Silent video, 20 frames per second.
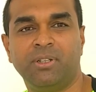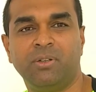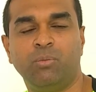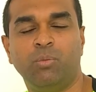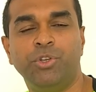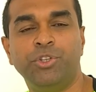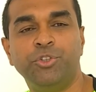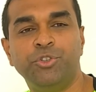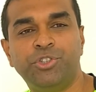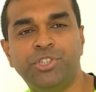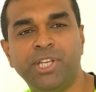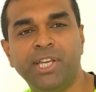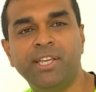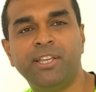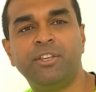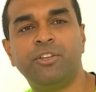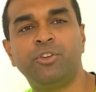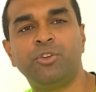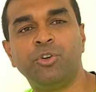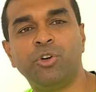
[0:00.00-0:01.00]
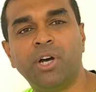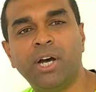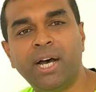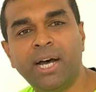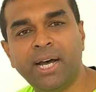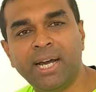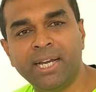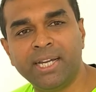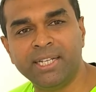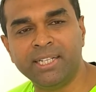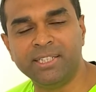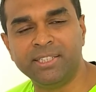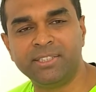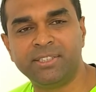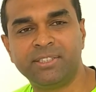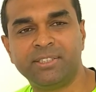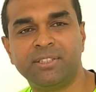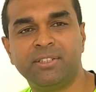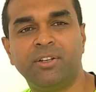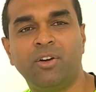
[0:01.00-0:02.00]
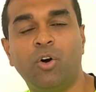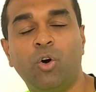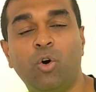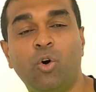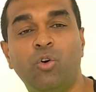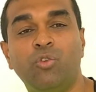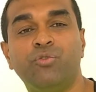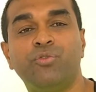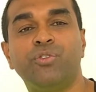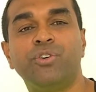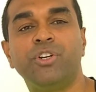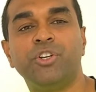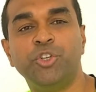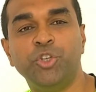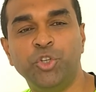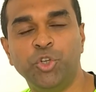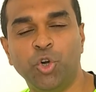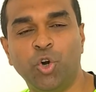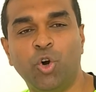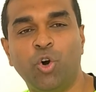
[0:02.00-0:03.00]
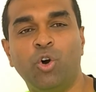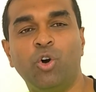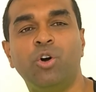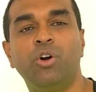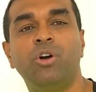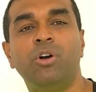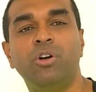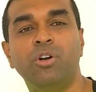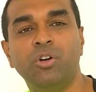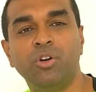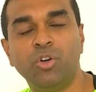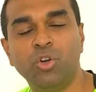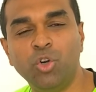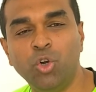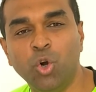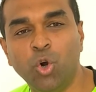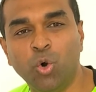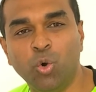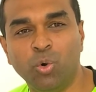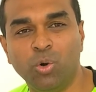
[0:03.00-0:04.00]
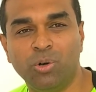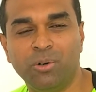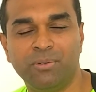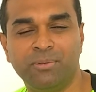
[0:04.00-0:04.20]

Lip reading: when you take your eyes off your goal.